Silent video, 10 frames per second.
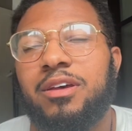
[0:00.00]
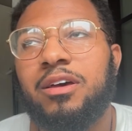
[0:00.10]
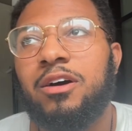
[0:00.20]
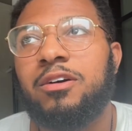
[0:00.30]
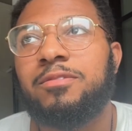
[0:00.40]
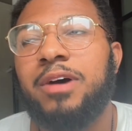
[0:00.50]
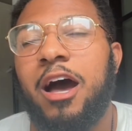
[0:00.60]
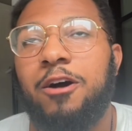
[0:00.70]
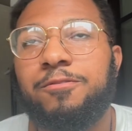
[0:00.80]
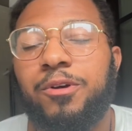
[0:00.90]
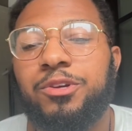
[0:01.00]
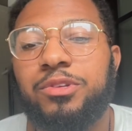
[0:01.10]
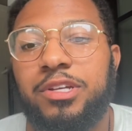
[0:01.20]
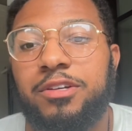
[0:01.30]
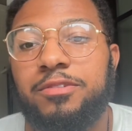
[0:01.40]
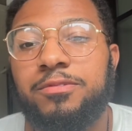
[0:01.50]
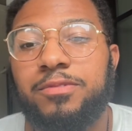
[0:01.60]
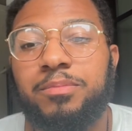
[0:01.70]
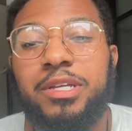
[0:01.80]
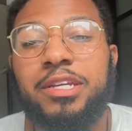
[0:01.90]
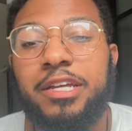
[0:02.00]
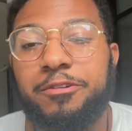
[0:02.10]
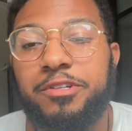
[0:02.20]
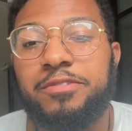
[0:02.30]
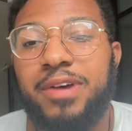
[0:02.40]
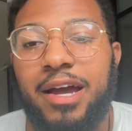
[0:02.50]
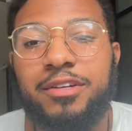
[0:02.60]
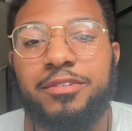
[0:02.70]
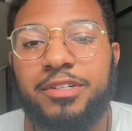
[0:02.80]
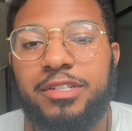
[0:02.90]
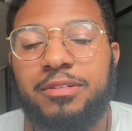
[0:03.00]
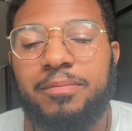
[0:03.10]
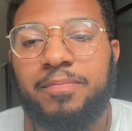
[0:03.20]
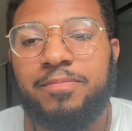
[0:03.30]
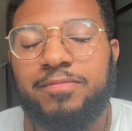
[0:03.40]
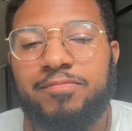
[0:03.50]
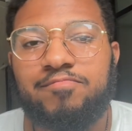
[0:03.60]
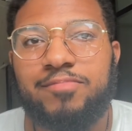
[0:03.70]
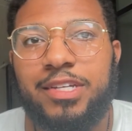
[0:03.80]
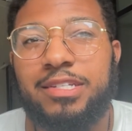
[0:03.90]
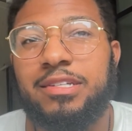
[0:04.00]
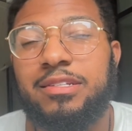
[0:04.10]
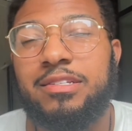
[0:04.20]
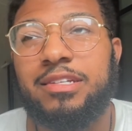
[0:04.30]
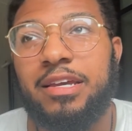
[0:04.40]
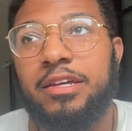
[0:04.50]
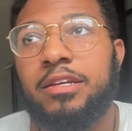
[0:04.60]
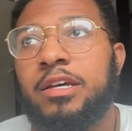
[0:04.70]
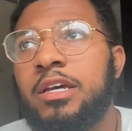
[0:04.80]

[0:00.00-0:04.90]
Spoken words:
of how far you live from the nearest factory is insane.